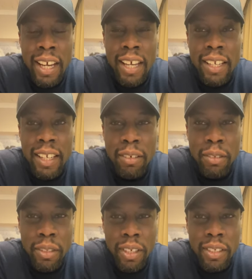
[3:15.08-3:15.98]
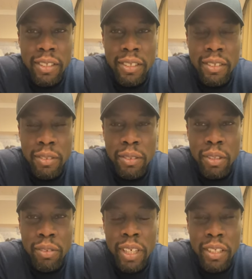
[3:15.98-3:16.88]
and allow God to do the
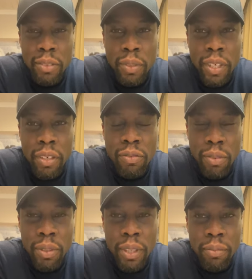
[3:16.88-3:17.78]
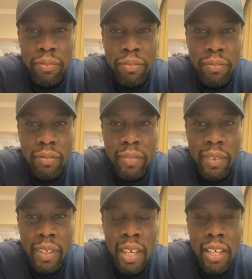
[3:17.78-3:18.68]
greatest work through him.
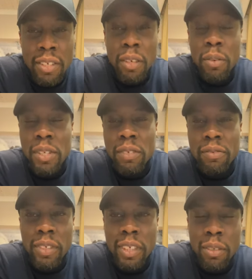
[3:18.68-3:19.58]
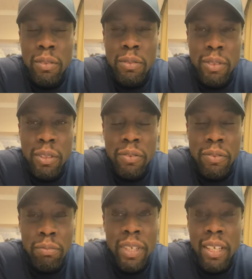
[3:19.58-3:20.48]
So, the question for you, or
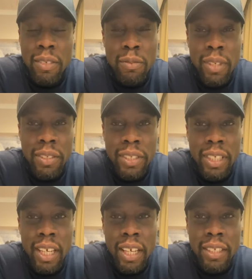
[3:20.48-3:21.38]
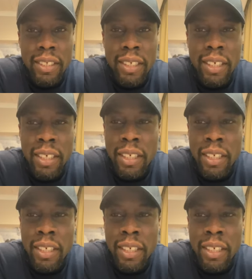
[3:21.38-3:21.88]
for me as well today, is